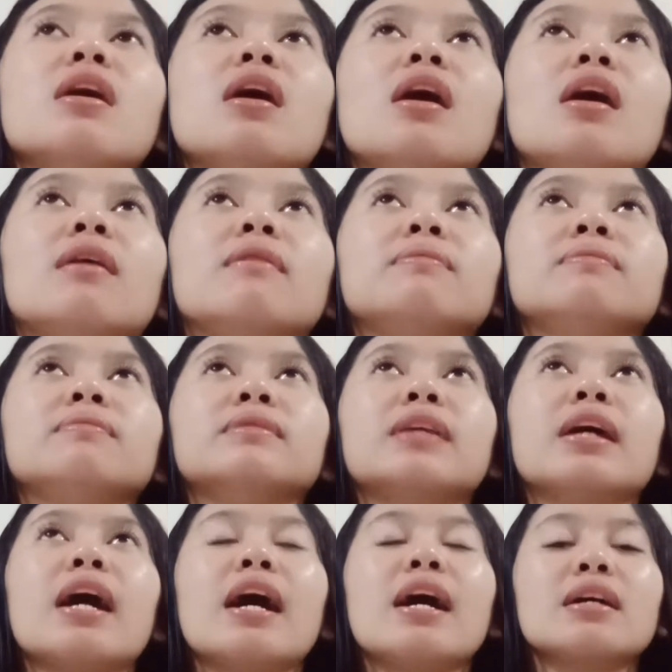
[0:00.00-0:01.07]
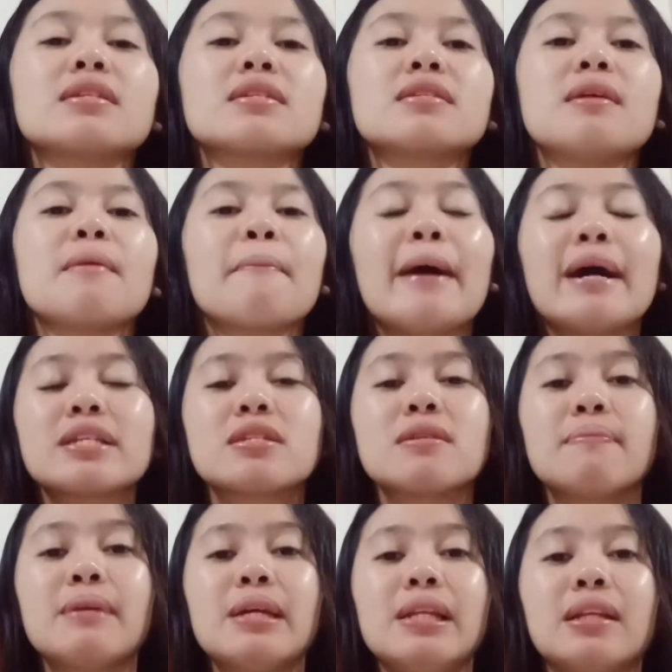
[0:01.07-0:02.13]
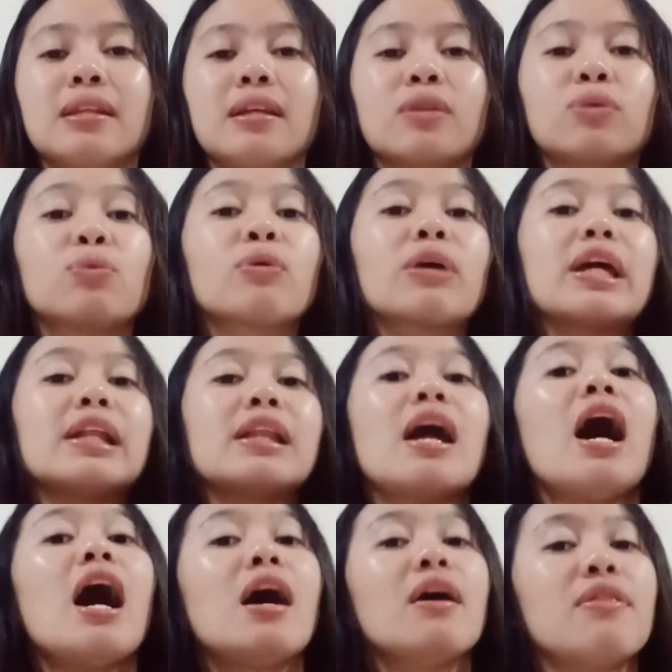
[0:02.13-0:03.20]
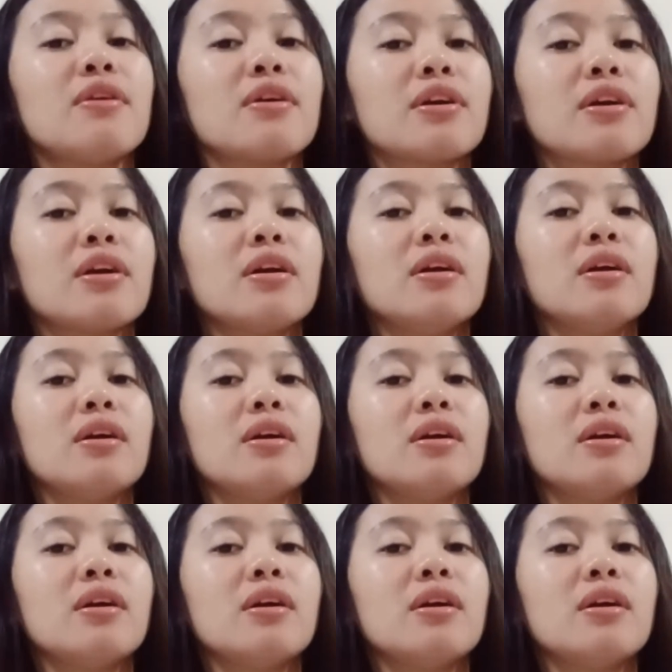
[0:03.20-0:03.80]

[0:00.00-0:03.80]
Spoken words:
has the possibility to kill other